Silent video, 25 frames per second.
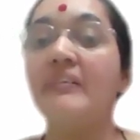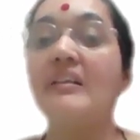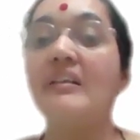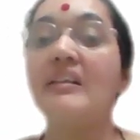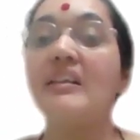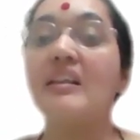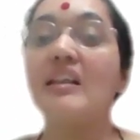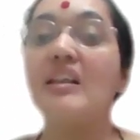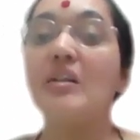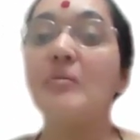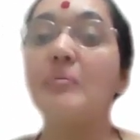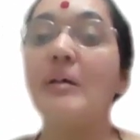
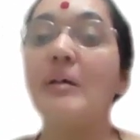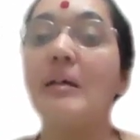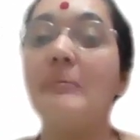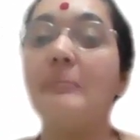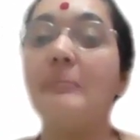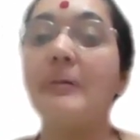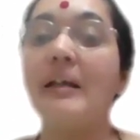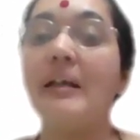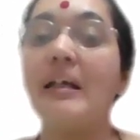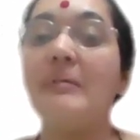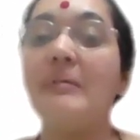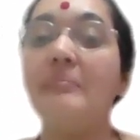This is my
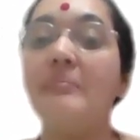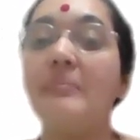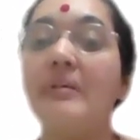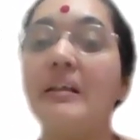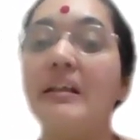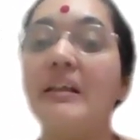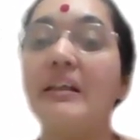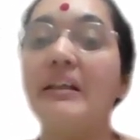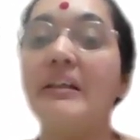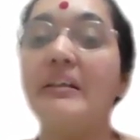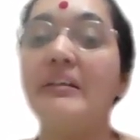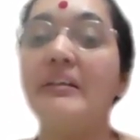prime
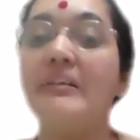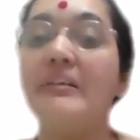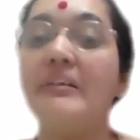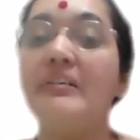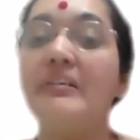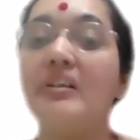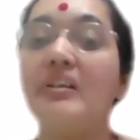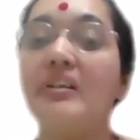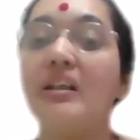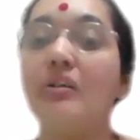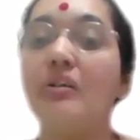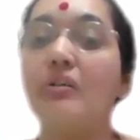meridian,
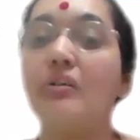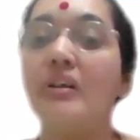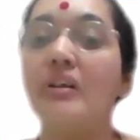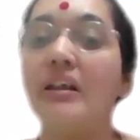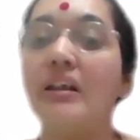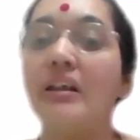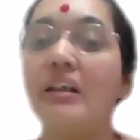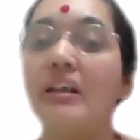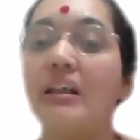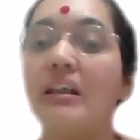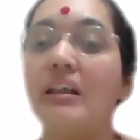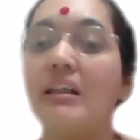0
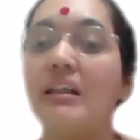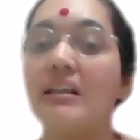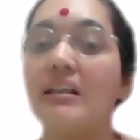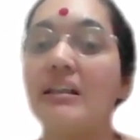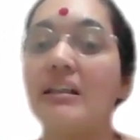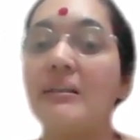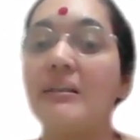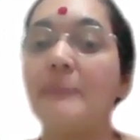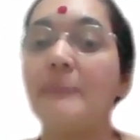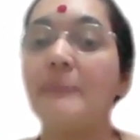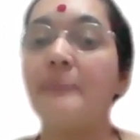degrees.